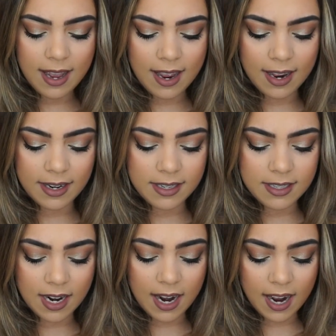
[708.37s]

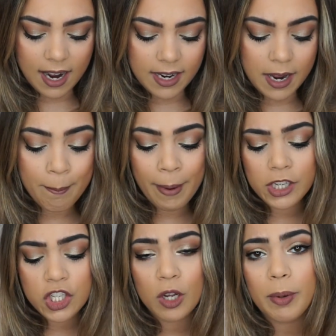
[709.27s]
and I
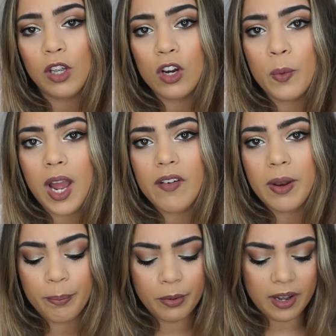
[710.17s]
imagine it'll be long
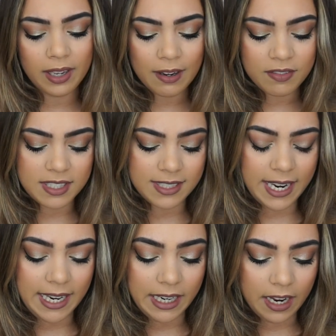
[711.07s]
wearing, but I'll have to
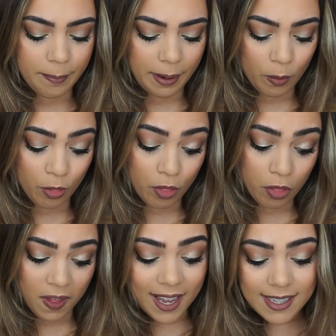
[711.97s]
see about
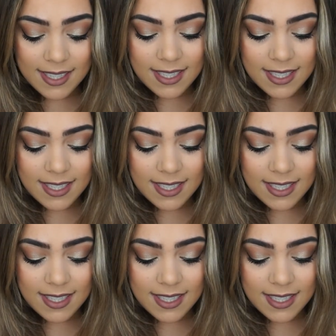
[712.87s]
that.